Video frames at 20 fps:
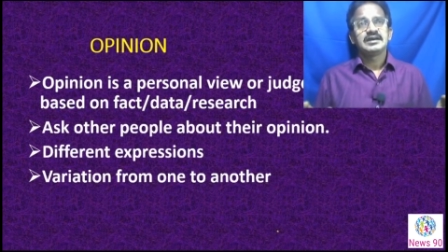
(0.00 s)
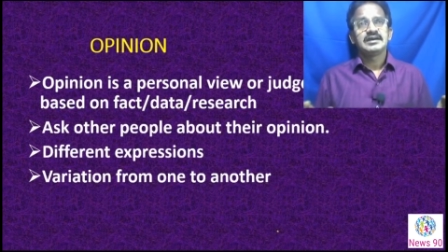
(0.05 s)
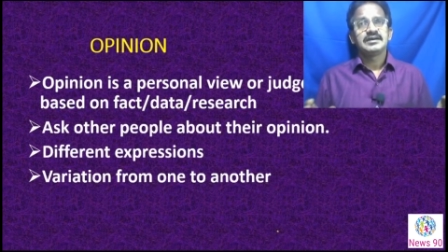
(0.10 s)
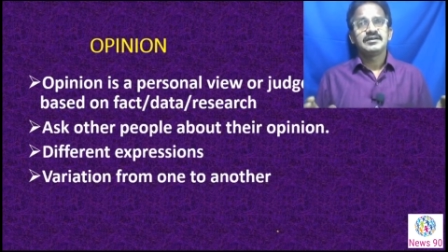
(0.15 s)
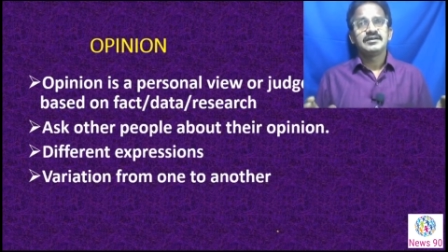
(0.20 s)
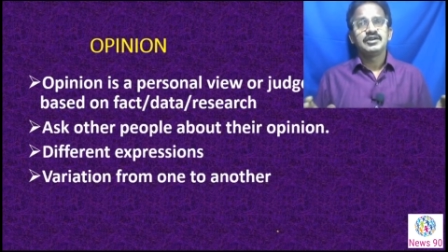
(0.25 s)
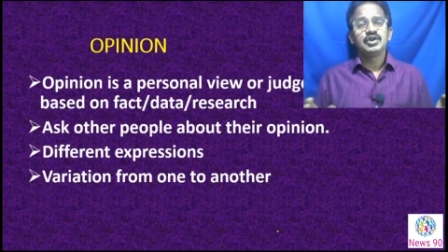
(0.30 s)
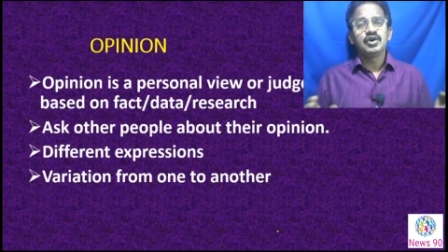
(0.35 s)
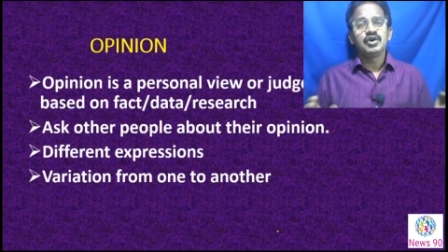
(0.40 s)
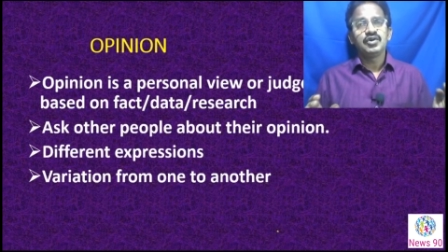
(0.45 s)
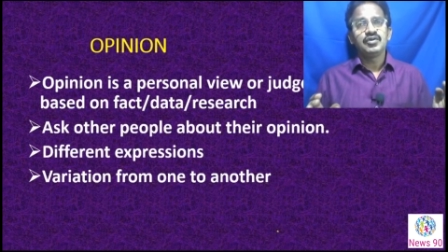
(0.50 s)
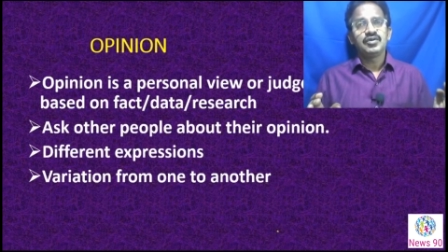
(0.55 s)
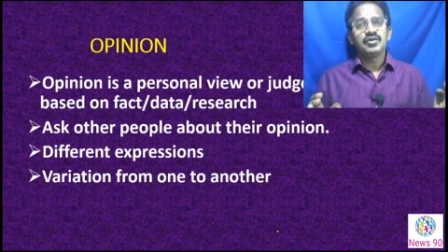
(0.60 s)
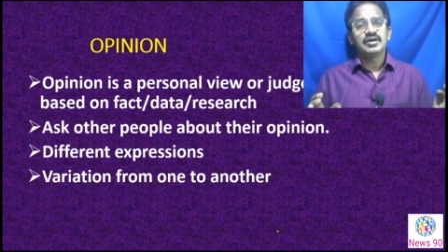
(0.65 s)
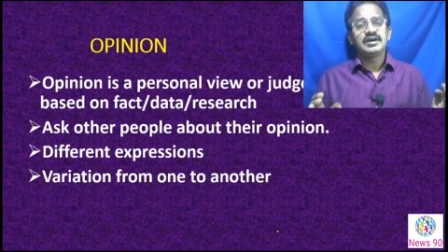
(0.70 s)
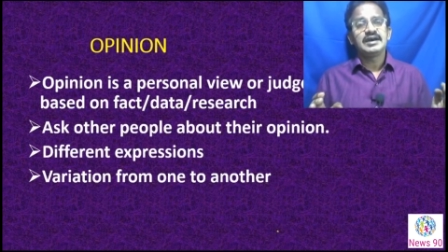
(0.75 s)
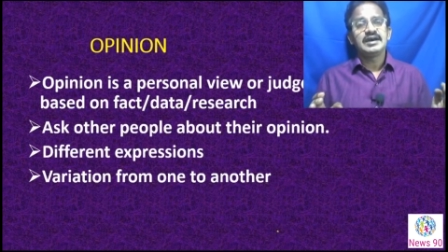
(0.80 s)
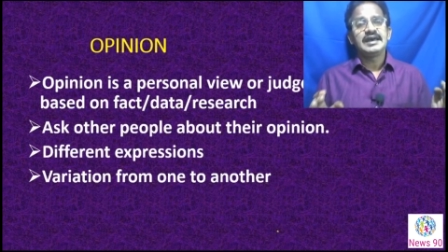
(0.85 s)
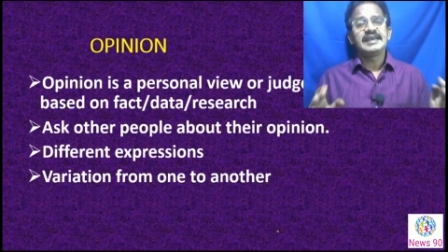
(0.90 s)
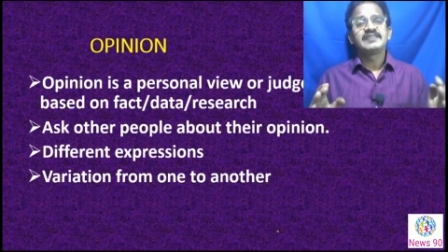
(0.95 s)
uh, no
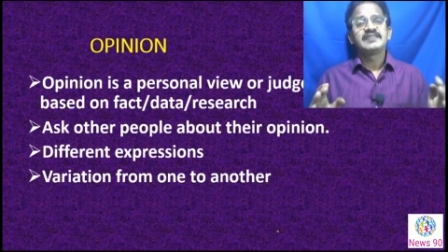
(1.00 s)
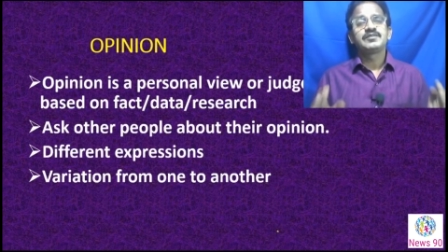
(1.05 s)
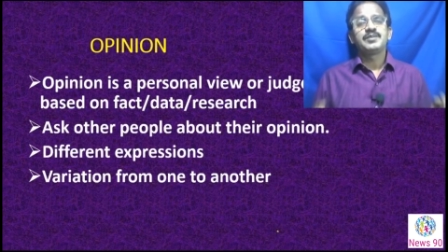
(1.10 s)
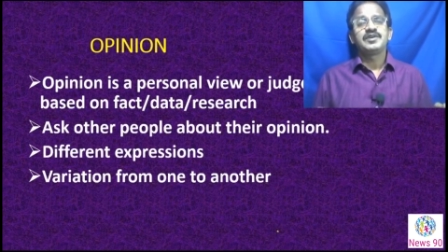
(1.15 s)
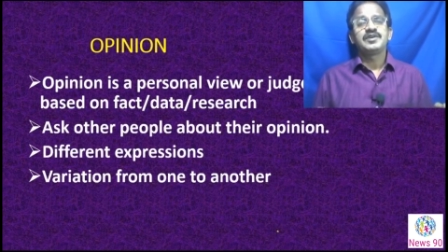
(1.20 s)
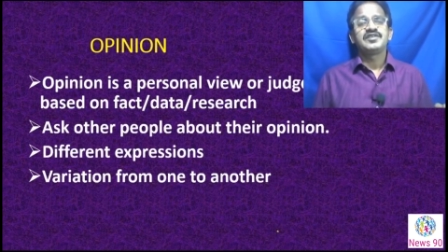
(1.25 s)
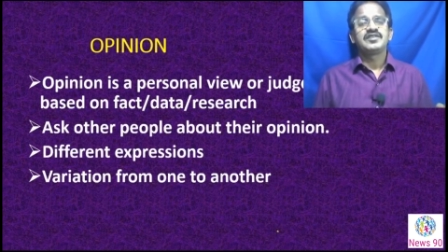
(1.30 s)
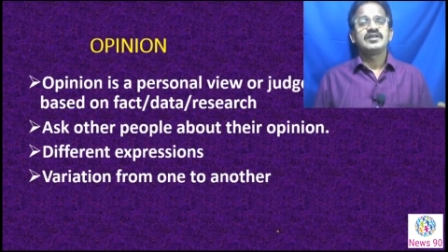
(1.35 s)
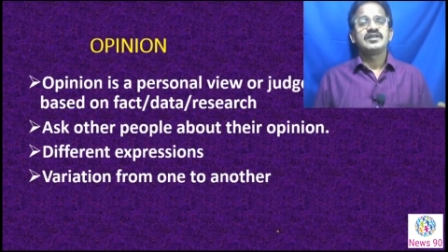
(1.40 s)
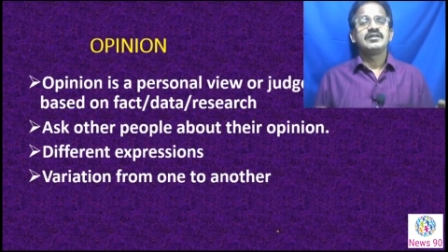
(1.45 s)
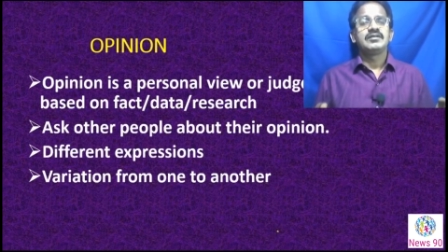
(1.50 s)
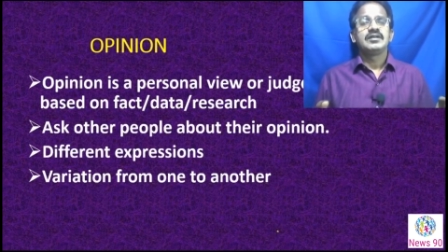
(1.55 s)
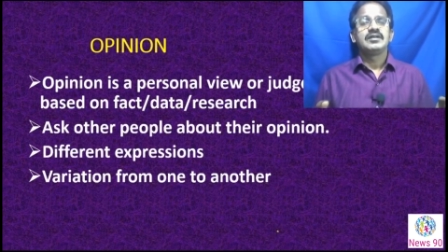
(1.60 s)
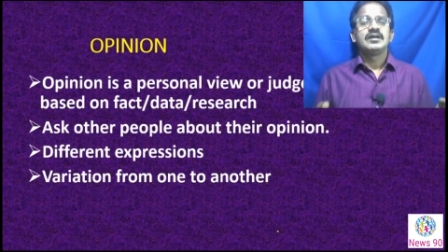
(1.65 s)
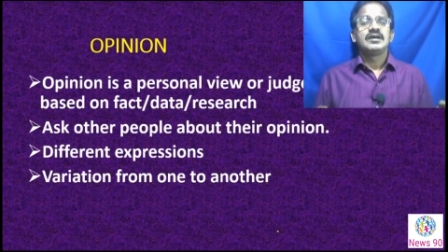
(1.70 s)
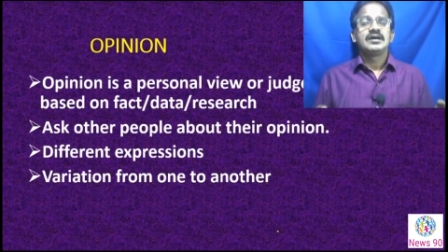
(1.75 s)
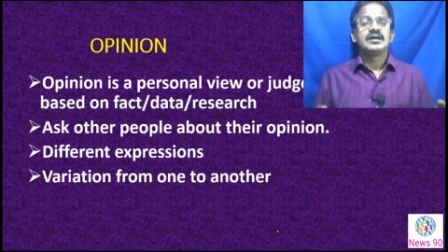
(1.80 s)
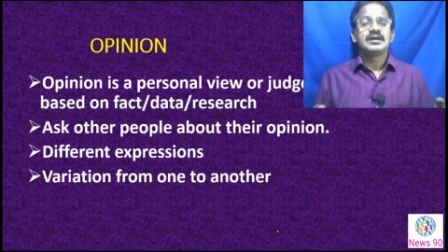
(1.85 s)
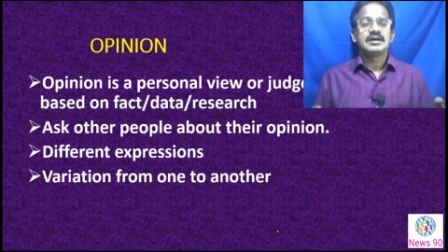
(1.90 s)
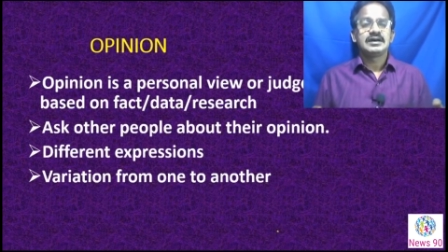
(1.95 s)
uh, expression
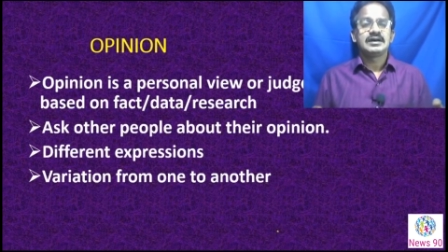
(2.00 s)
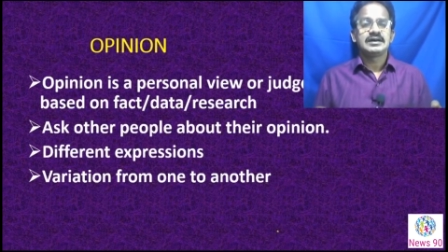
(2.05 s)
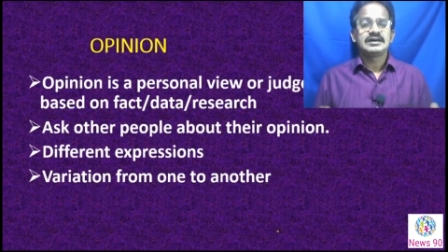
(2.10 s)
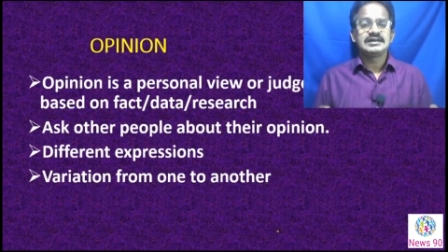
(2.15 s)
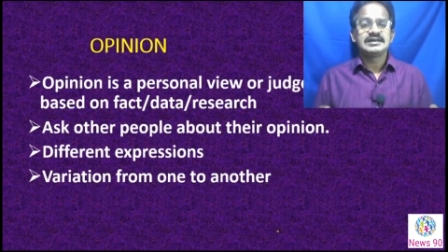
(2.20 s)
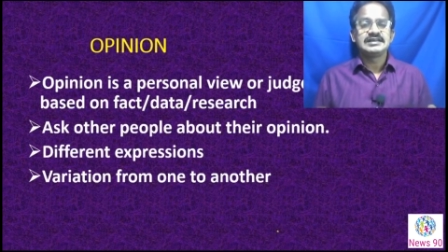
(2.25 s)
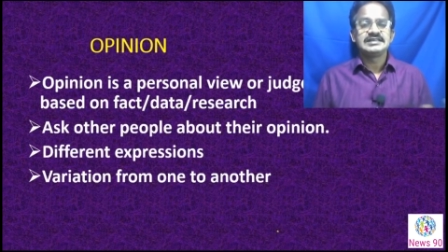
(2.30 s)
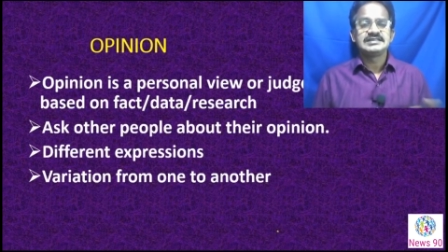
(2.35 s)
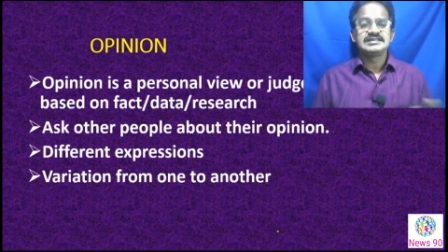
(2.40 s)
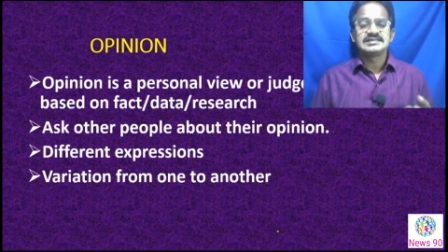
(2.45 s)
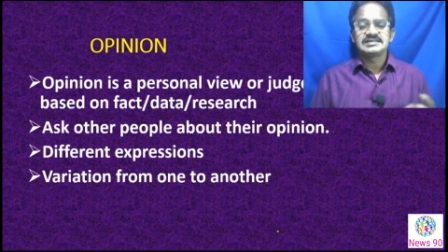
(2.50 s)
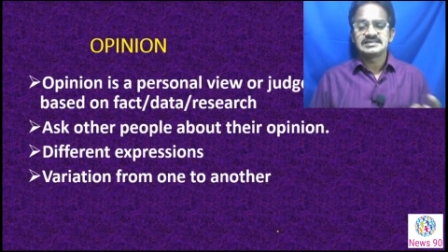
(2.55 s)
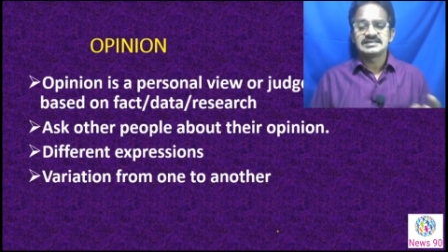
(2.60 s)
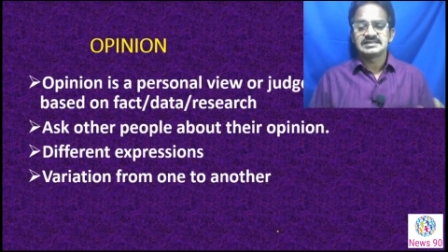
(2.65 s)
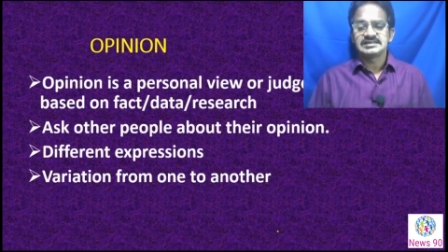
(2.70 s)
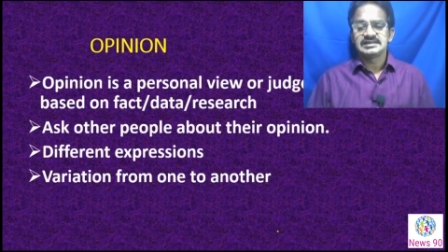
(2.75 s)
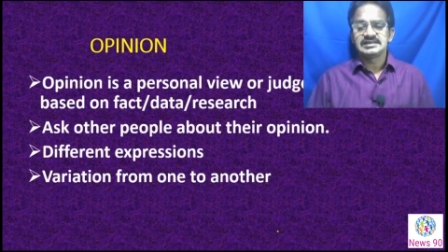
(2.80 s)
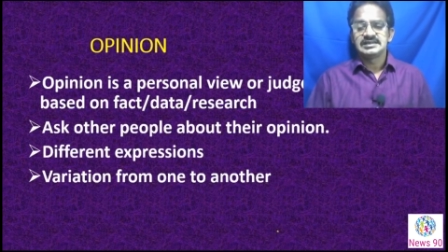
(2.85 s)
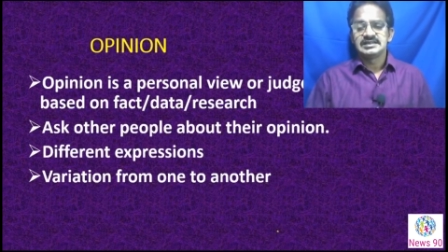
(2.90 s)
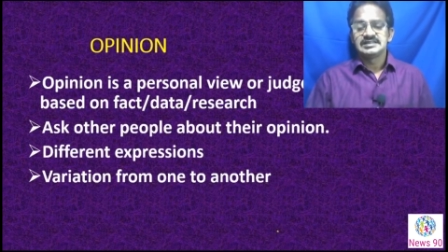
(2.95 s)
uh,
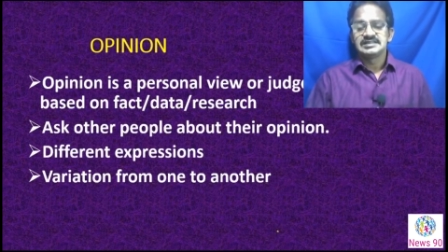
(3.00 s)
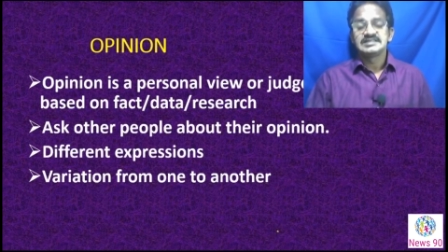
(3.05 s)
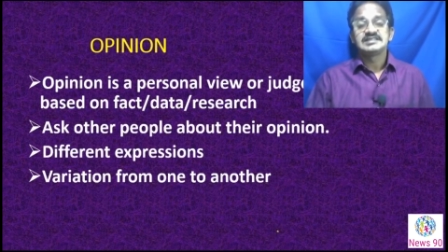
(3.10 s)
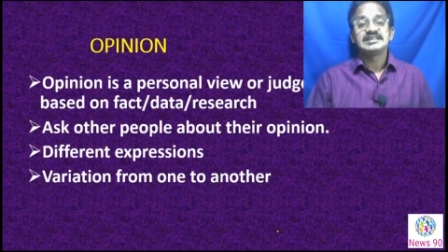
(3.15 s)
is uh,